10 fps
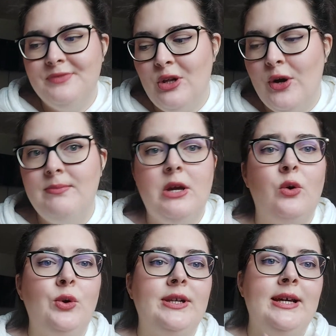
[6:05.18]
lo and
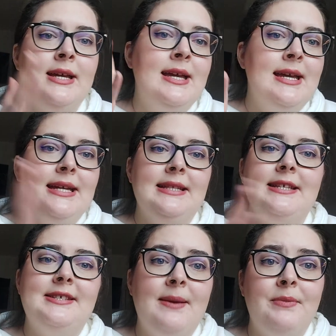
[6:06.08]
behold, in
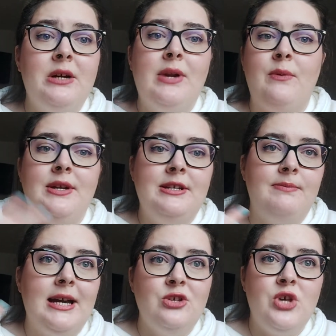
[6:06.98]
December, when I went to
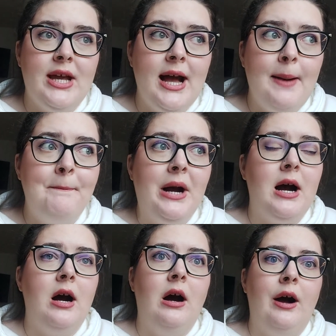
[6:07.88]
my checkup
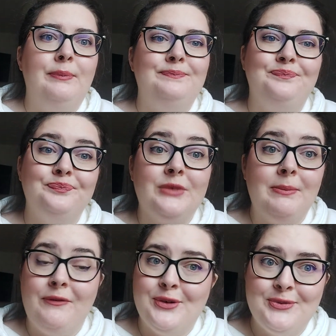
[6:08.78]

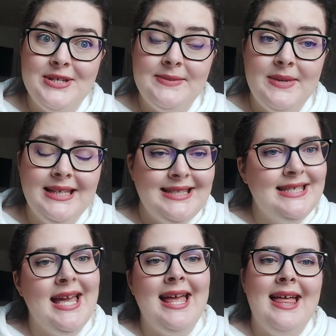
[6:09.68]
before Christmas,
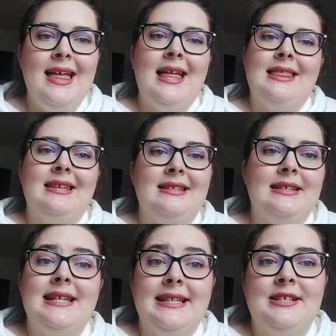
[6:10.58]
the
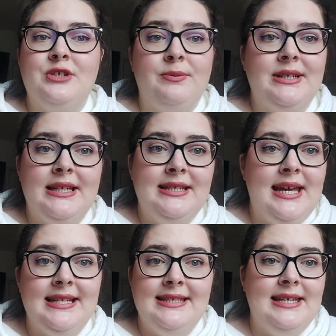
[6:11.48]
dentist told me that, yeah,
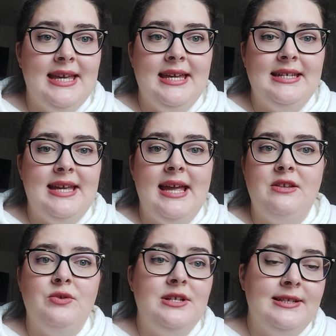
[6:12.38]
it's decayed and
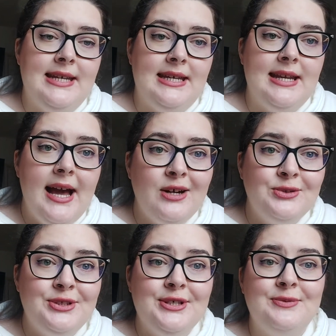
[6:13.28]
you need to take it
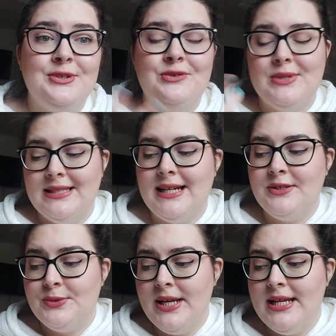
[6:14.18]
out, which was not
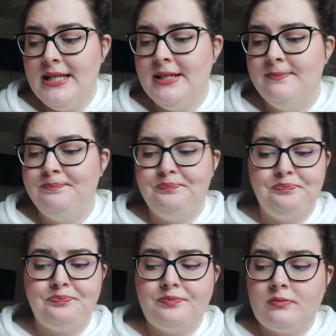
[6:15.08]
great.
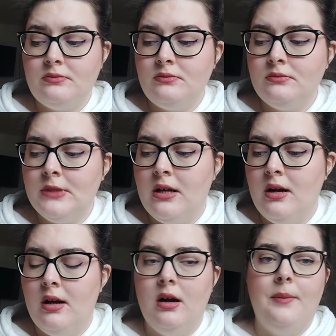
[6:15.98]

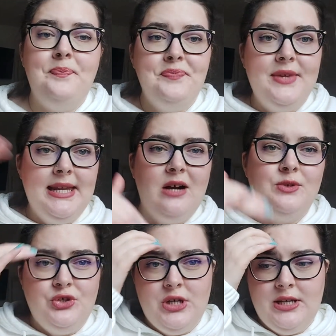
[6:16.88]
And now
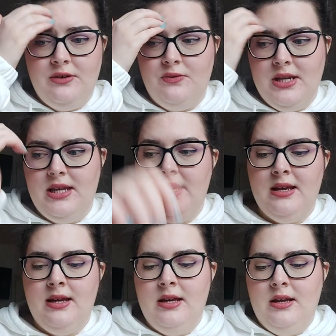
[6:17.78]
it's January.
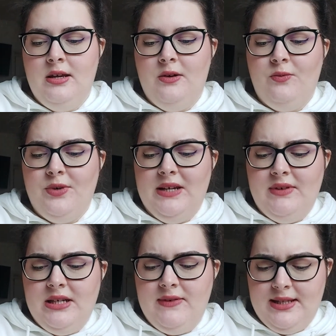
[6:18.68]
What
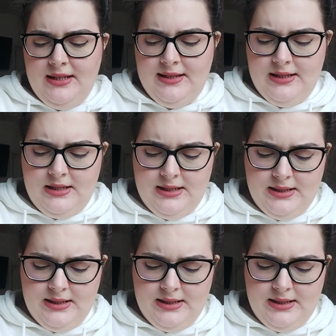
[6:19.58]
even is it?